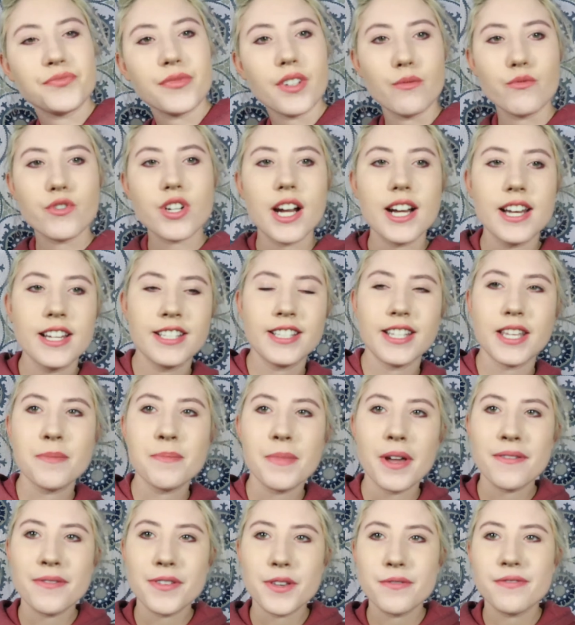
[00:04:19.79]
I'm trying to see in
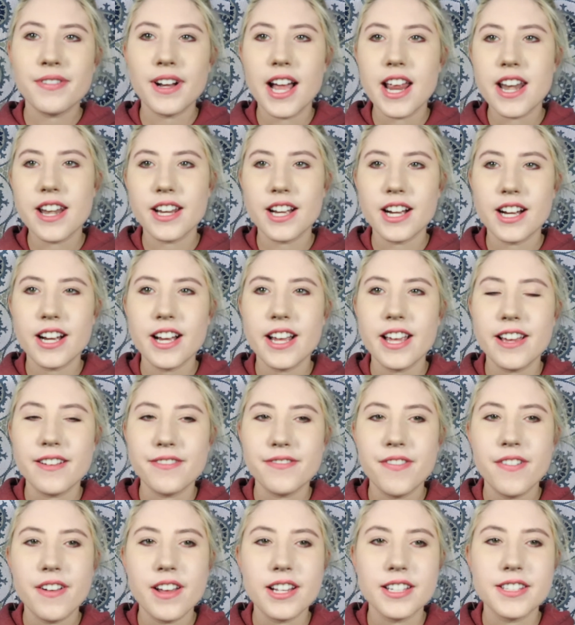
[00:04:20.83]
my viewfinder
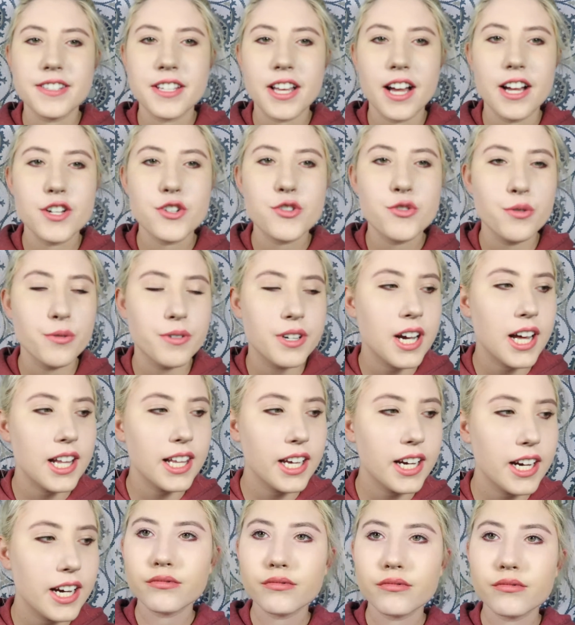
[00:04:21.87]
if it's got true
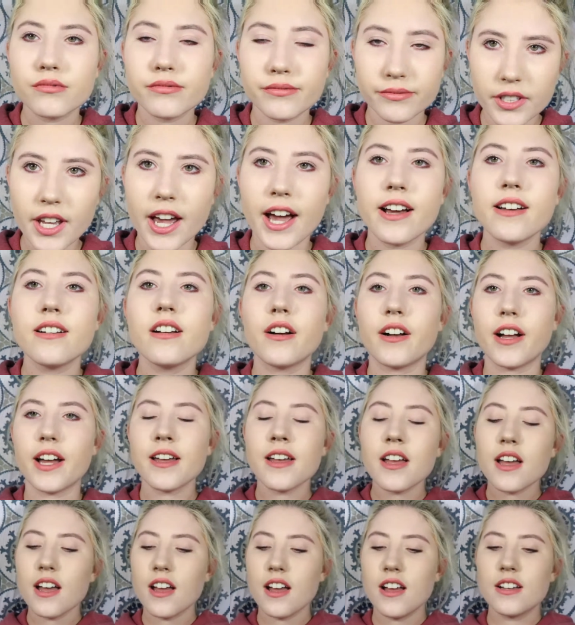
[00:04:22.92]
color. Yeah,
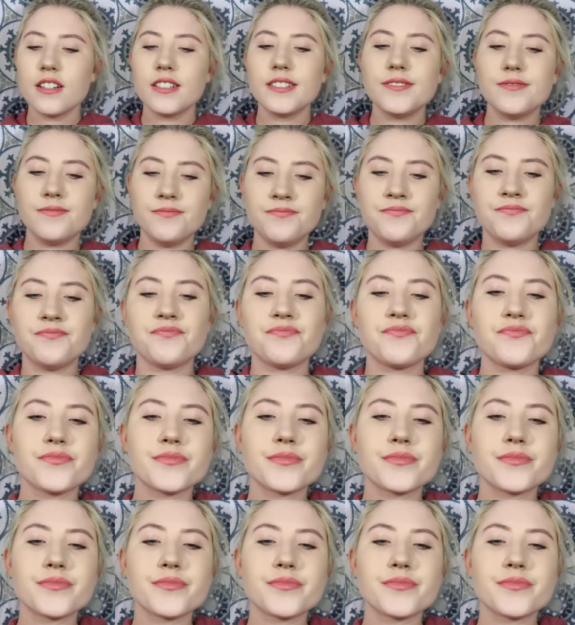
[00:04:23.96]
okay.